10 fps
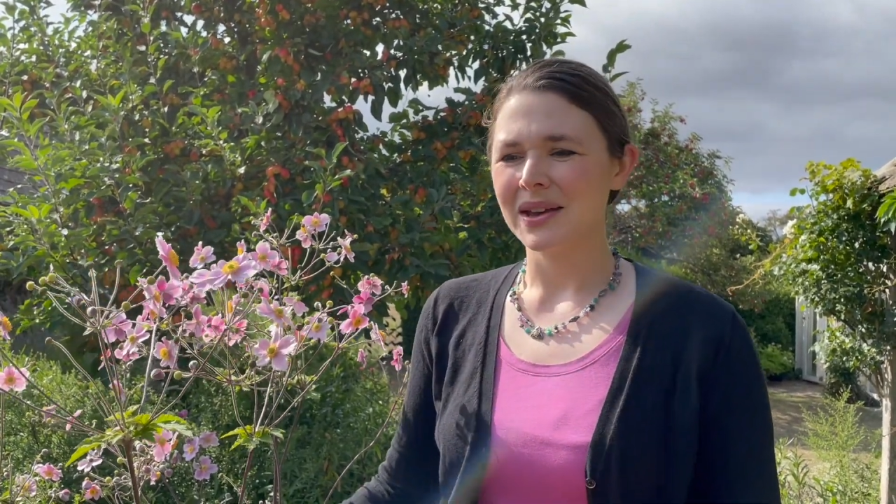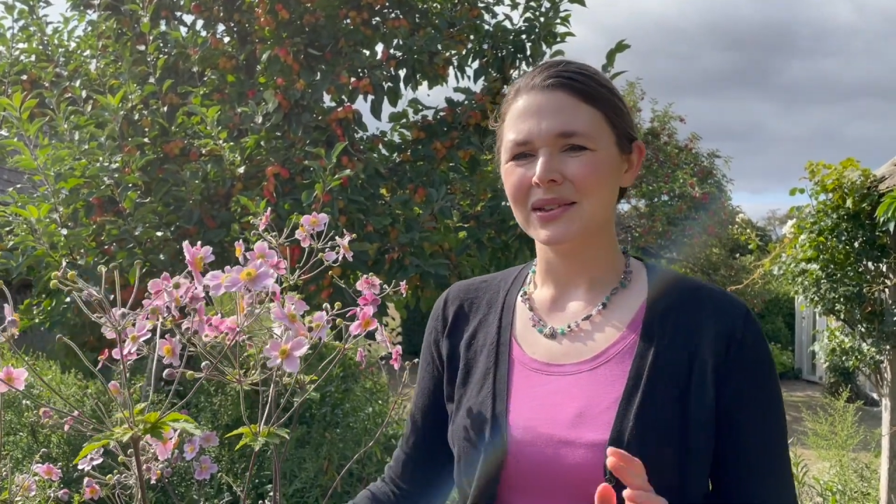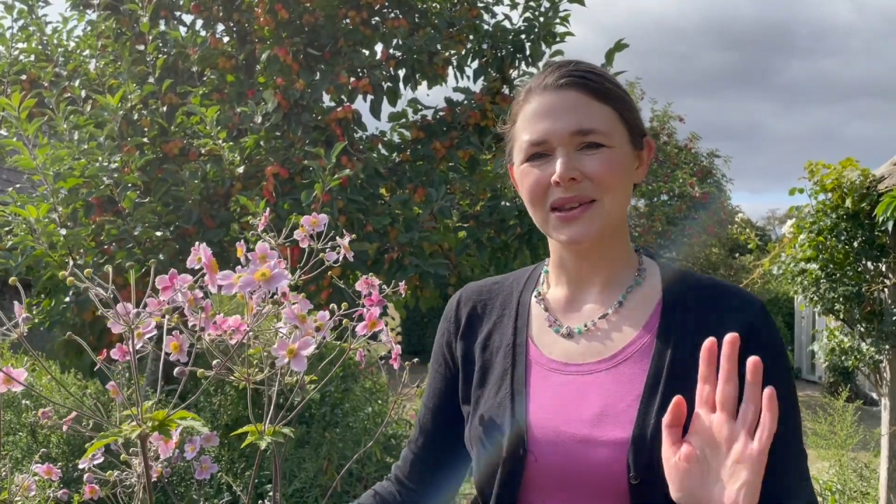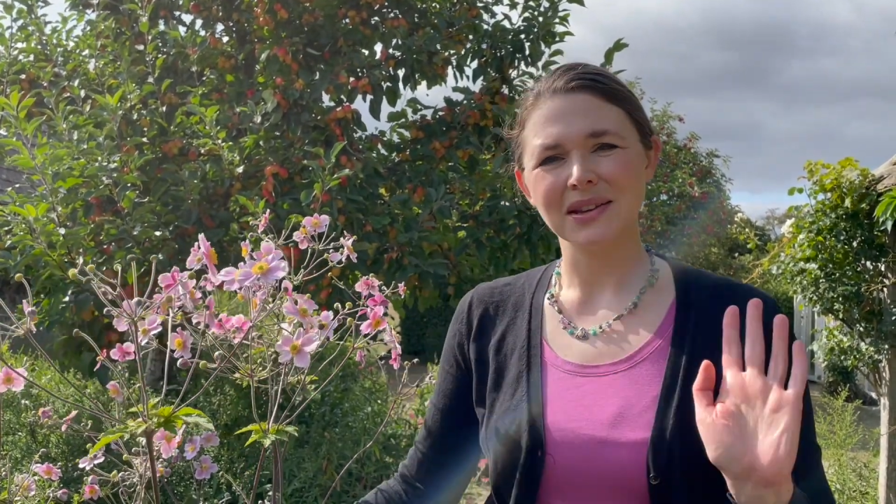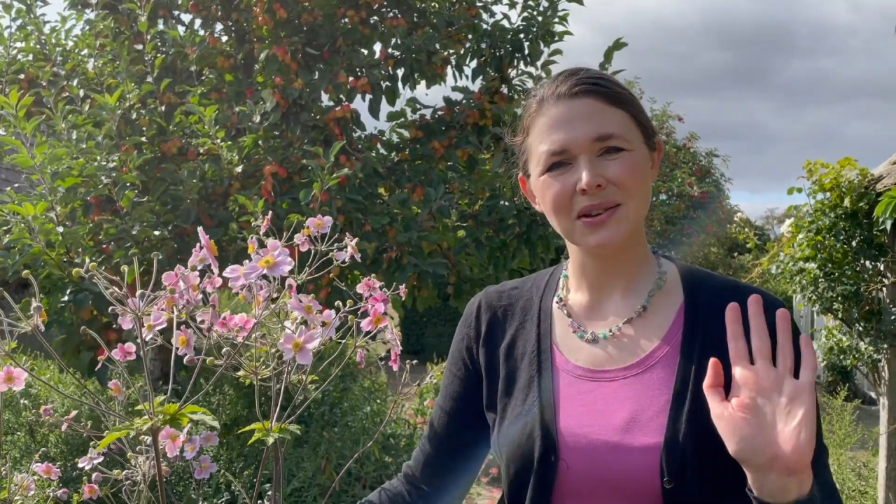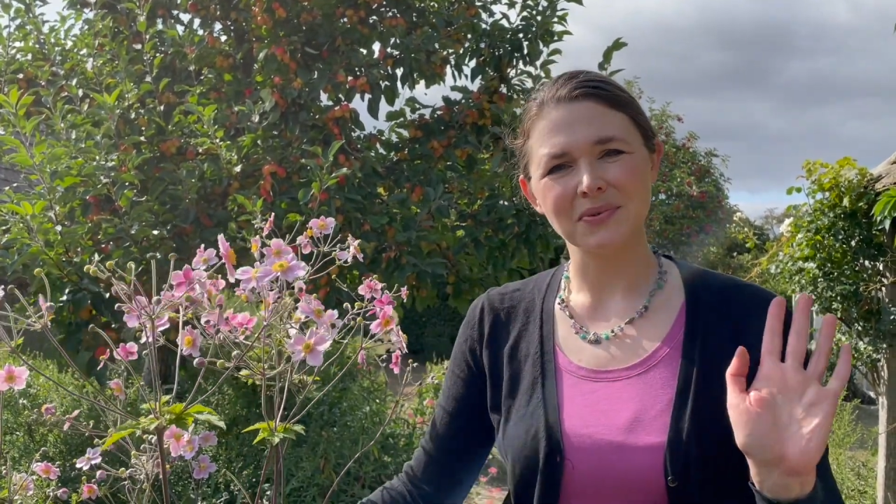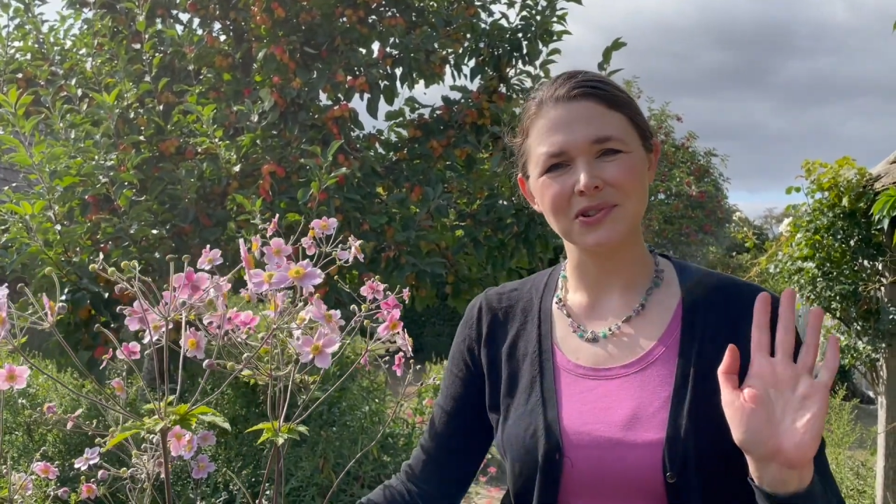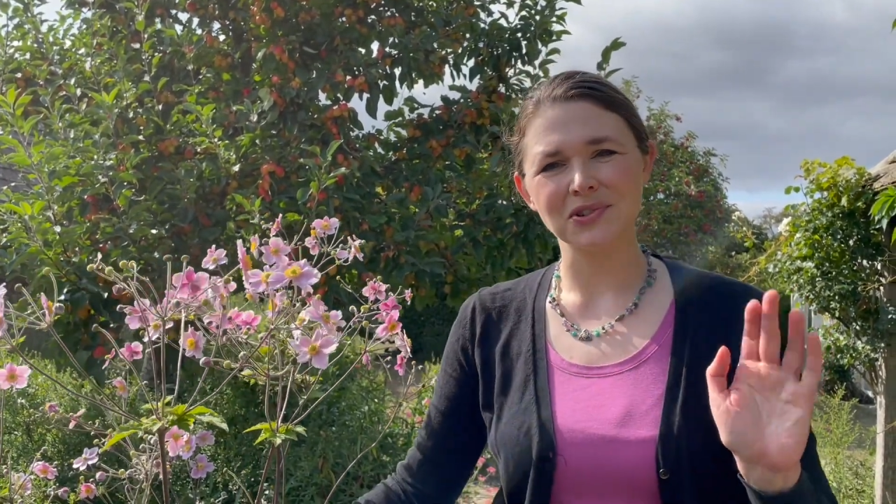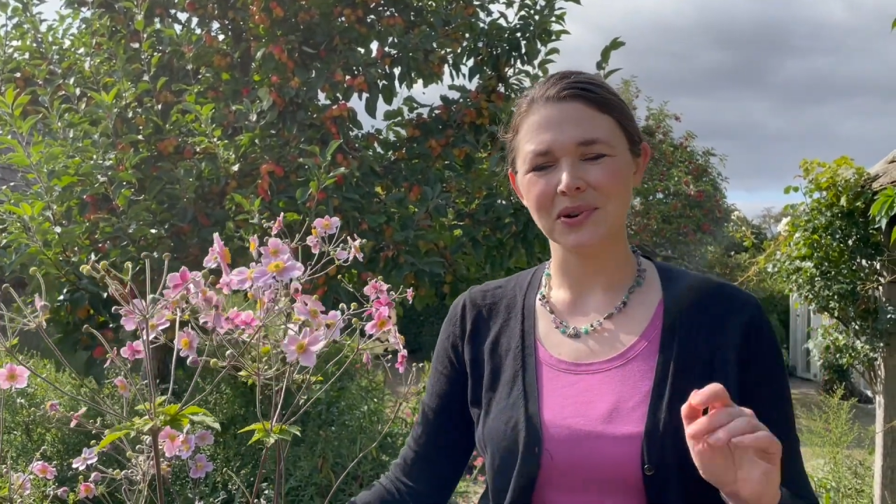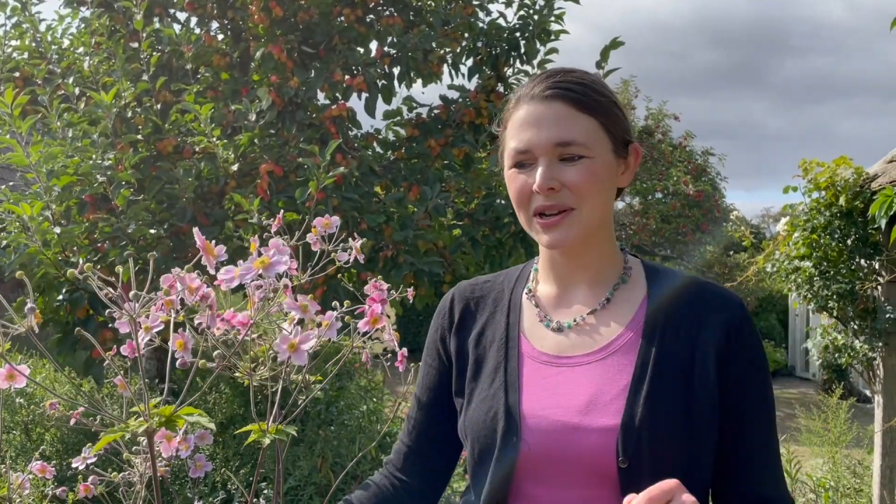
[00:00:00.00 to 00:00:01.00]
Thank you for
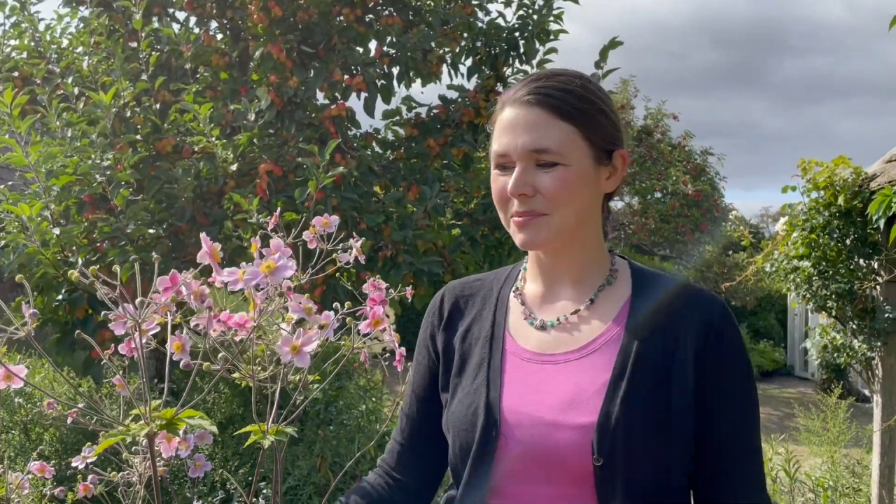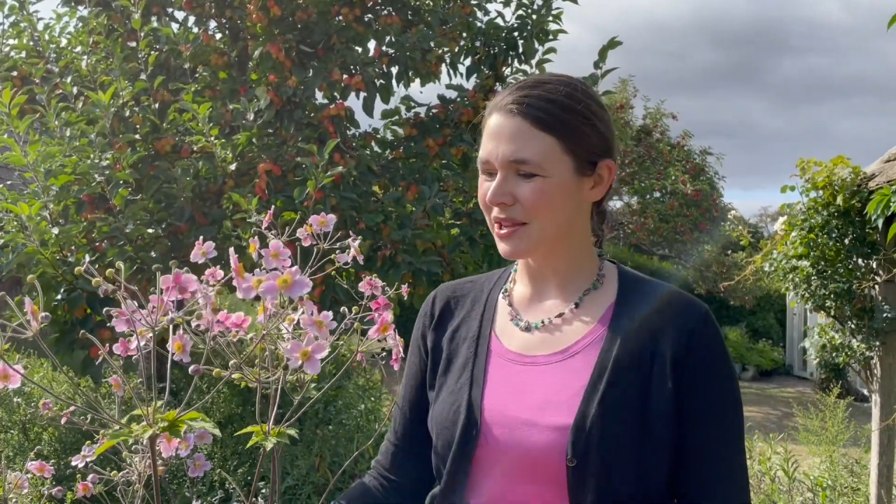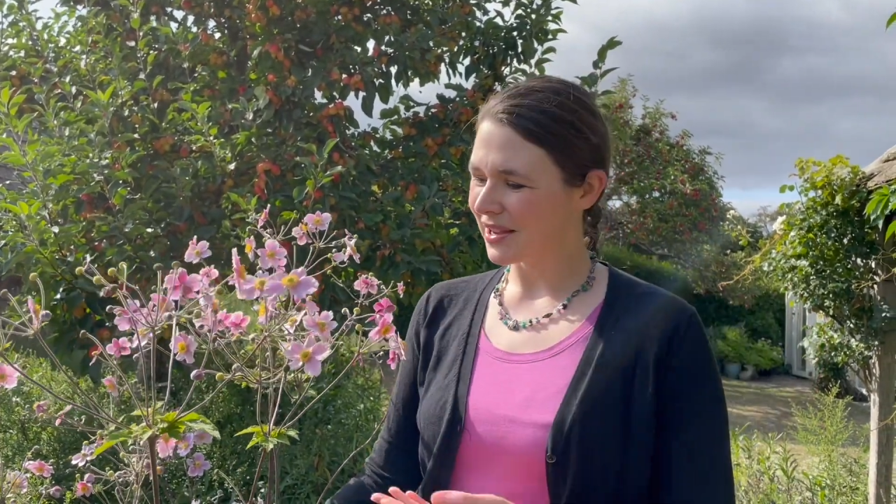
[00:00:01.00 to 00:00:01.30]
joining me,